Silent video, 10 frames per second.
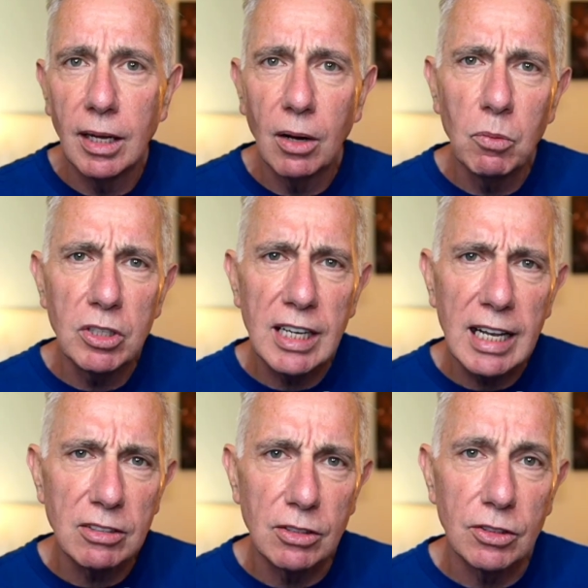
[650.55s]
and which
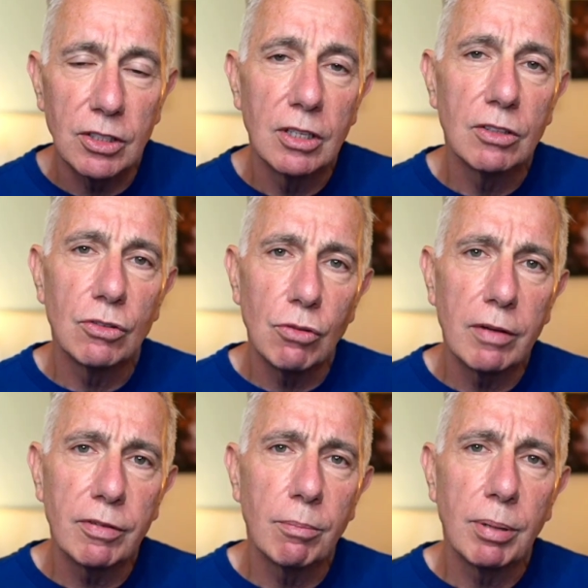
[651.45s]
lessons
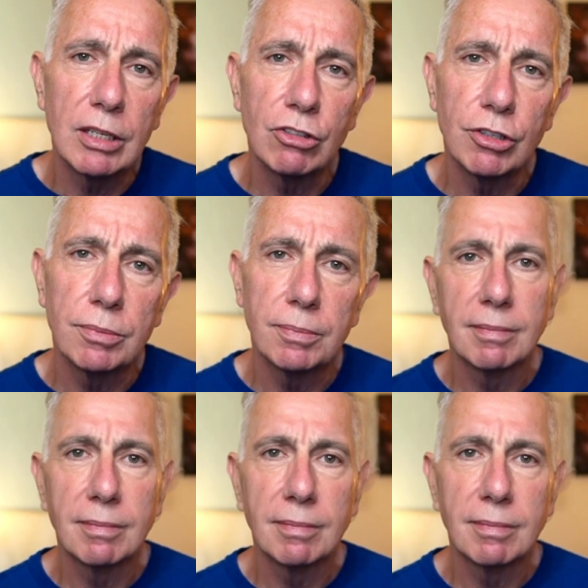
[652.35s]
drive completion.